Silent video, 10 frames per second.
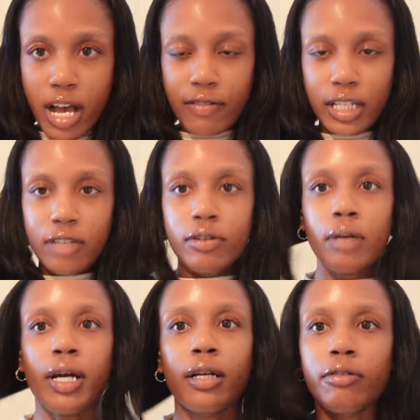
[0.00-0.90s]
I have an even
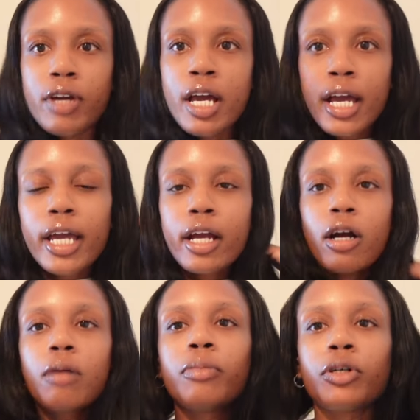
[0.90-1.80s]
amount of hair
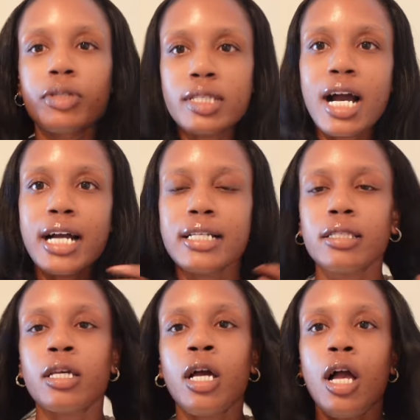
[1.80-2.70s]
on both
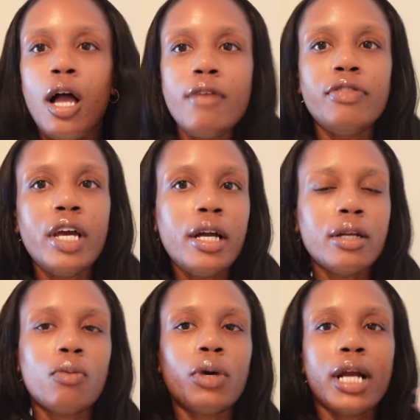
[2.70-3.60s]
sides. And
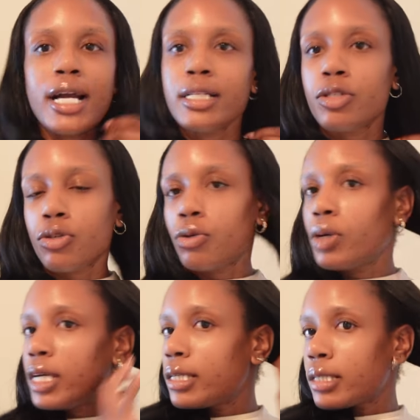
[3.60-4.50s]
then what I do
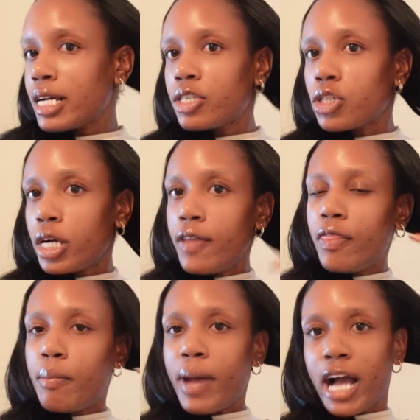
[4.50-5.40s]
is I start in
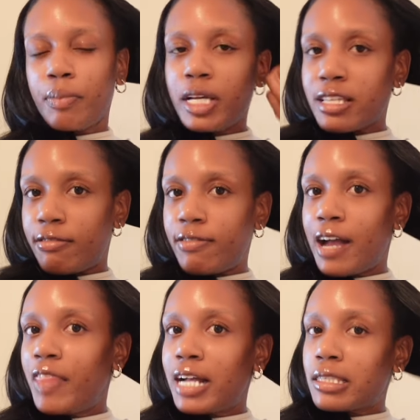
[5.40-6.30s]
the back because I
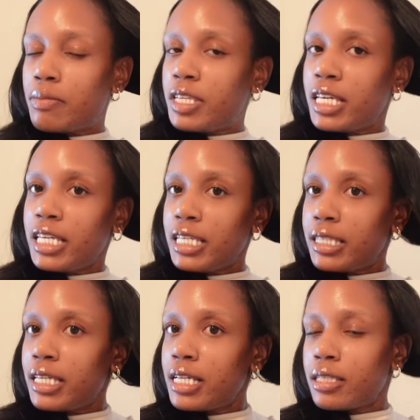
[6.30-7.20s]
find that to be the
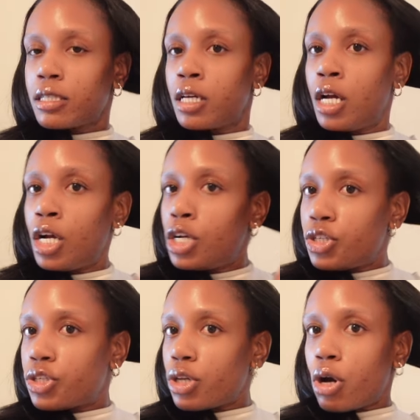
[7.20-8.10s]
easiest.
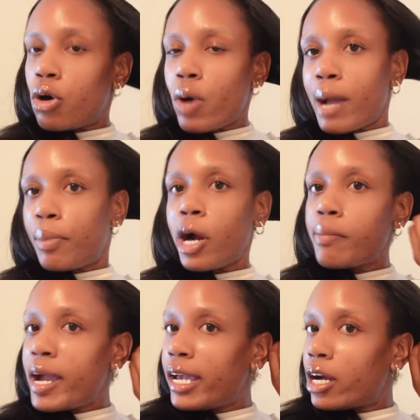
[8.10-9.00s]
So I part
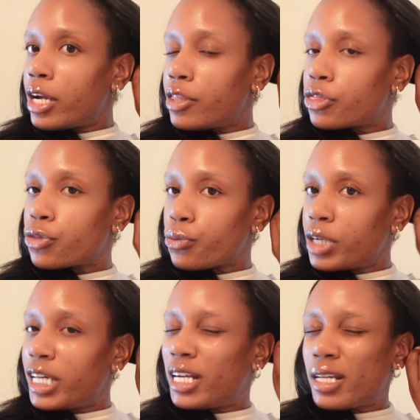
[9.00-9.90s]
my hair in
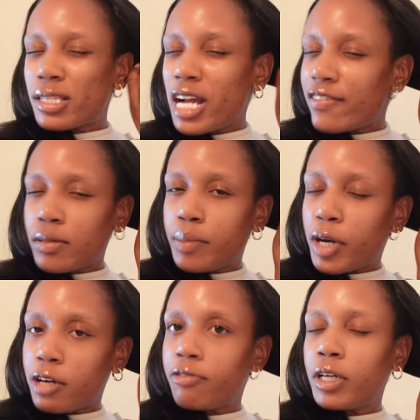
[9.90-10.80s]
3, and it doesn't have to be
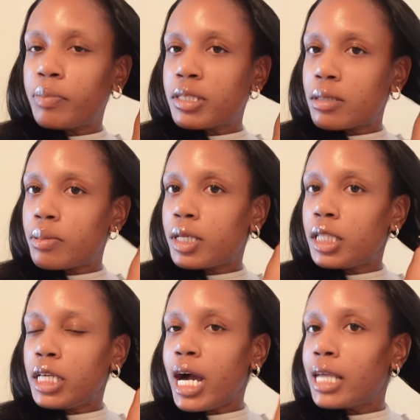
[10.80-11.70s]
perfect, but
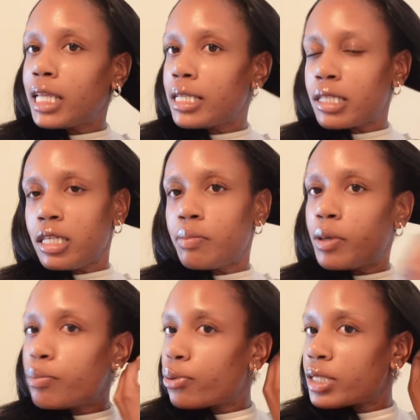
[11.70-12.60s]
typically I like to keep
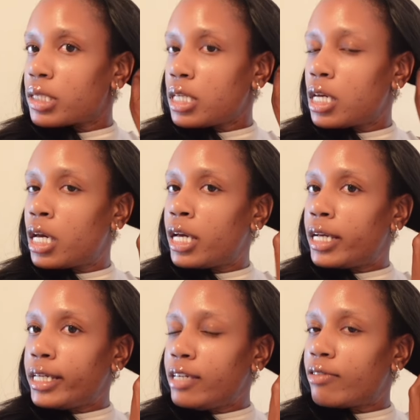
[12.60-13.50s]
it pretty
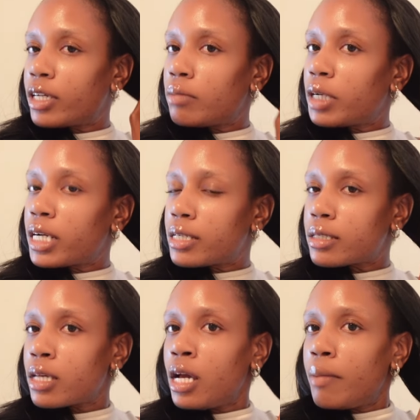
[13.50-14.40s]
even
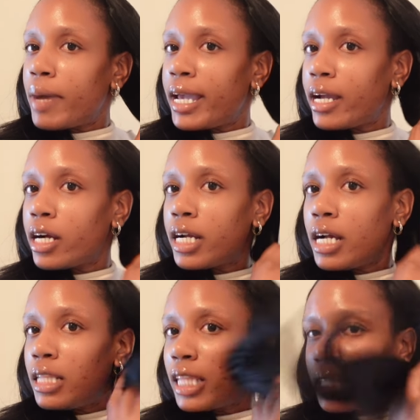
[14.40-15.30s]
because my
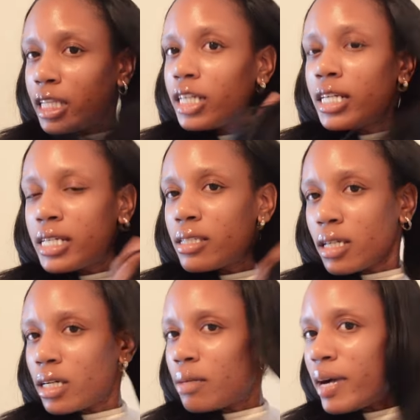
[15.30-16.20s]
hair, like, there is a
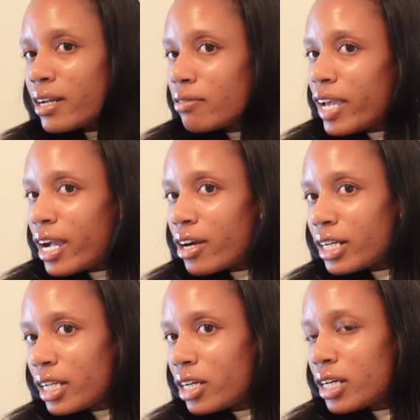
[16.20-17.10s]
good amount of hair
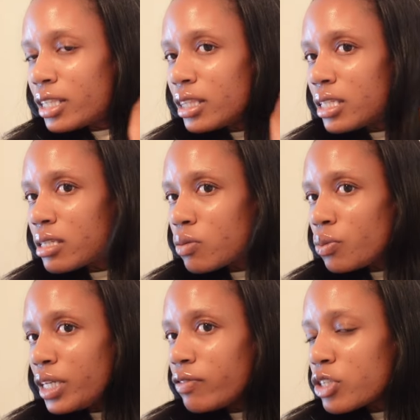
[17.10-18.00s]
in here, and this
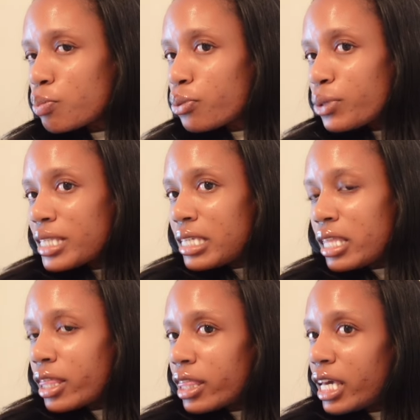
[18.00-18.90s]
weave is pretty
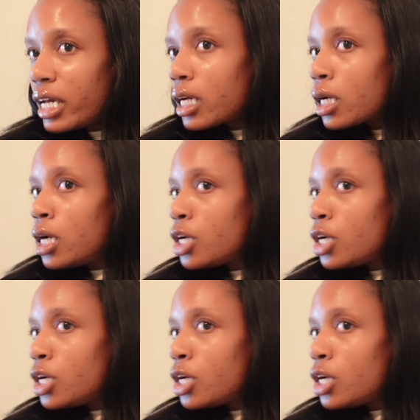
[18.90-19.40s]
thick.